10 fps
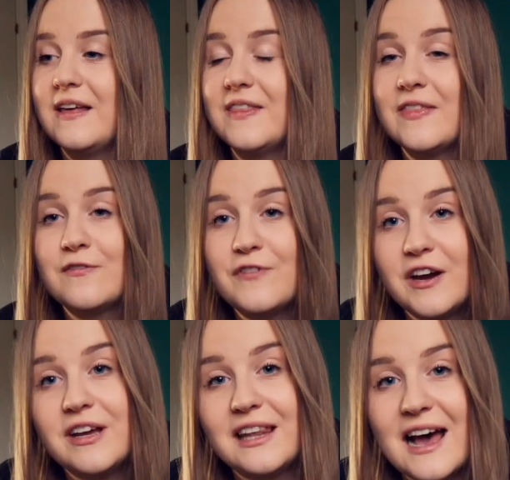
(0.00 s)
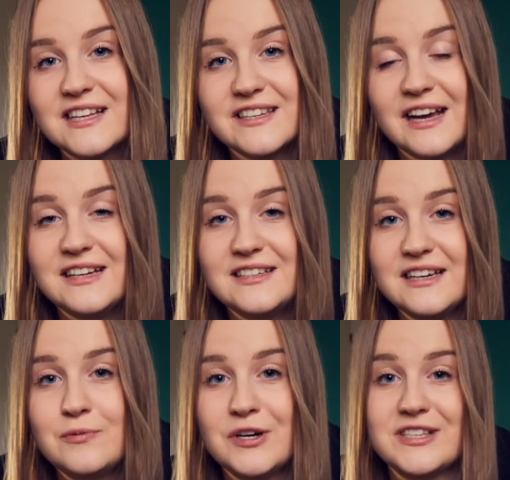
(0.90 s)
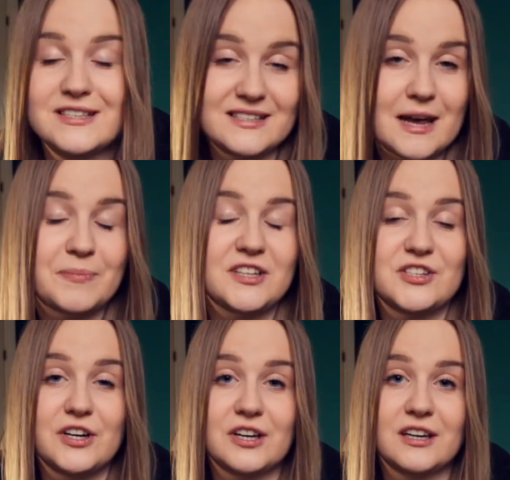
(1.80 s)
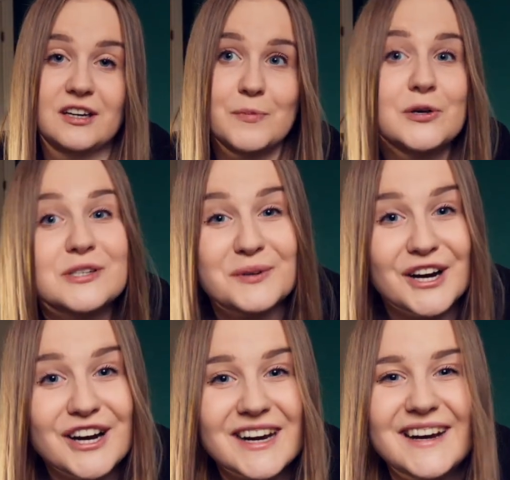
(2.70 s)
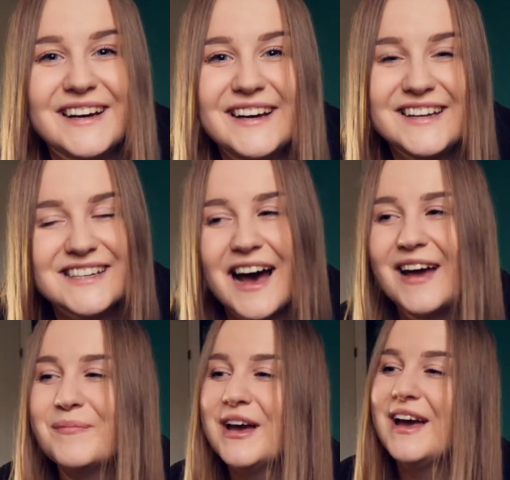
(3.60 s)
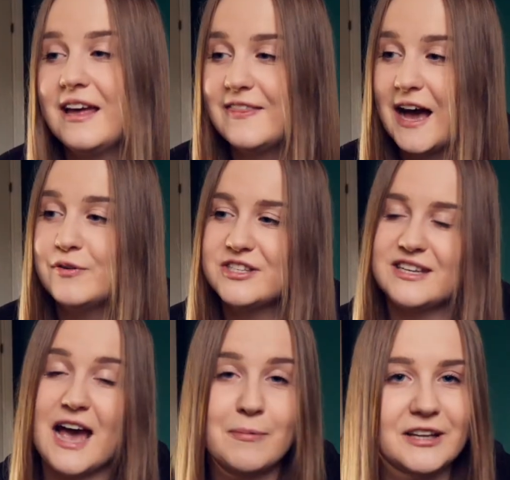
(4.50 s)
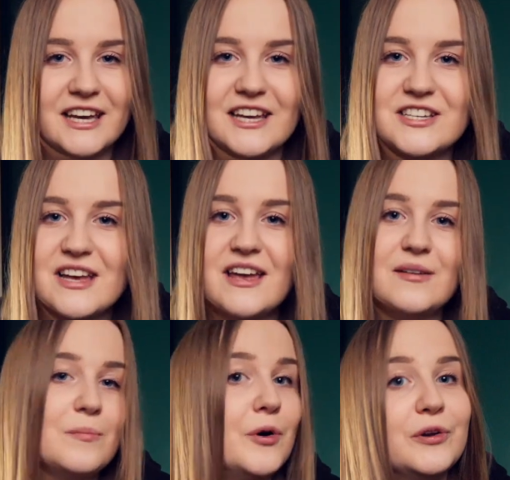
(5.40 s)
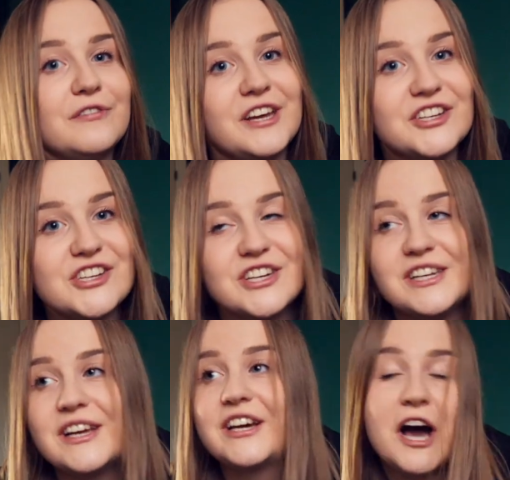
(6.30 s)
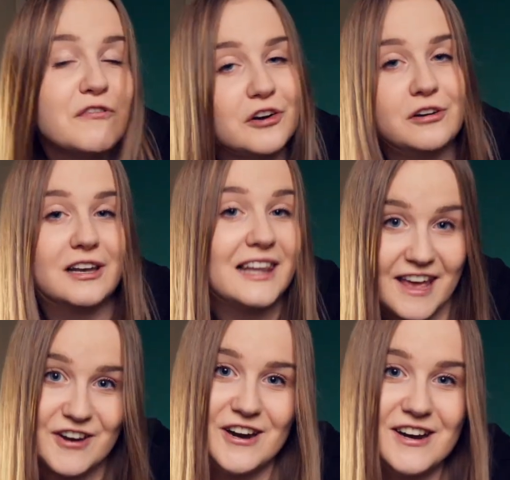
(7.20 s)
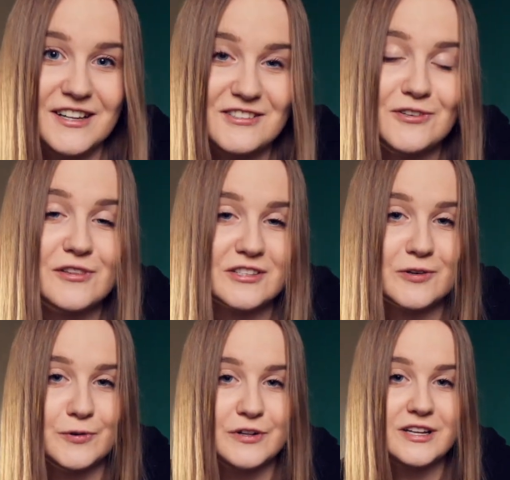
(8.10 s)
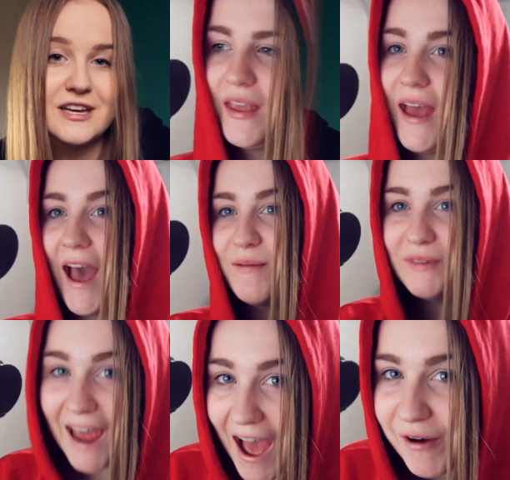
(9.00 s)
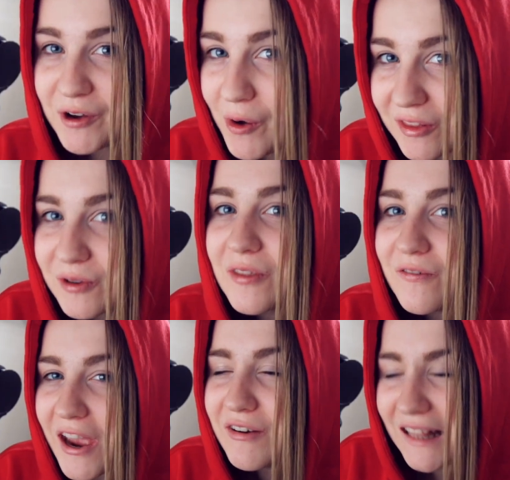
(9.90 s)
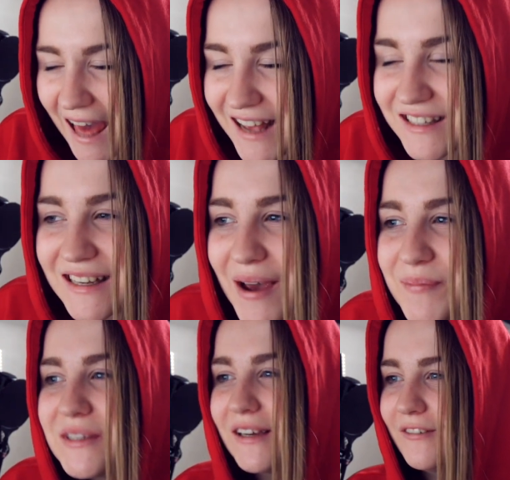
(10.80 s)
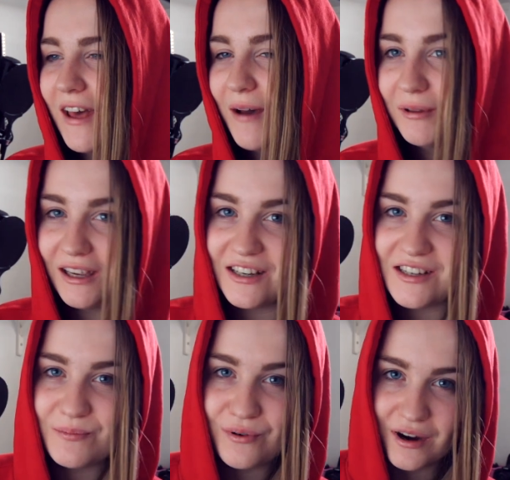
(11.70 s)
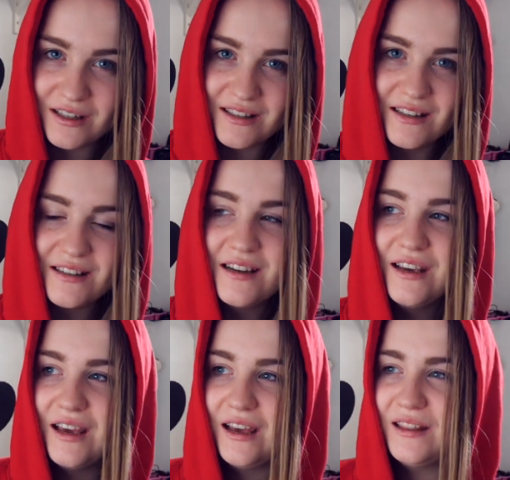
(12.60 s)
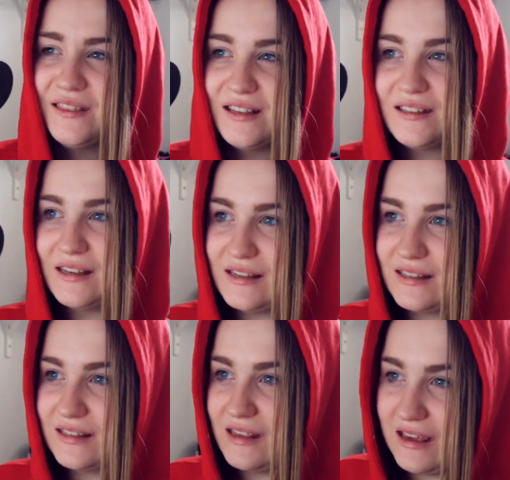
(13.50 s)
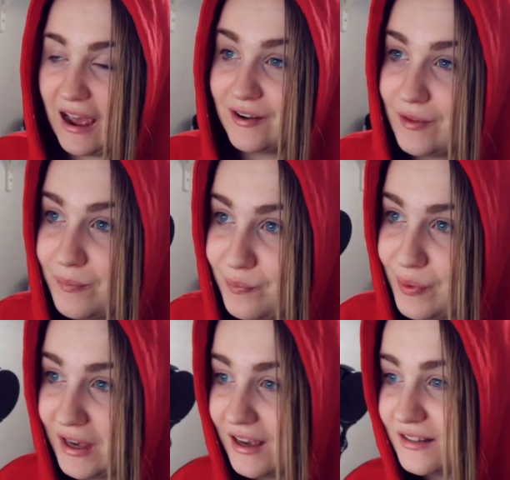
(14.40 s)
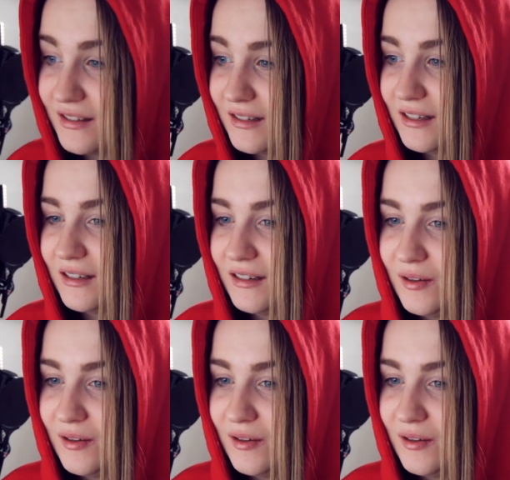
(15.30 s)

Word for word: and then the very last thing I did was a step that took most work and time. And that was the application motivation cover letter to the school. I'm now going through the very last steps of the application process. And this is kind of the biggest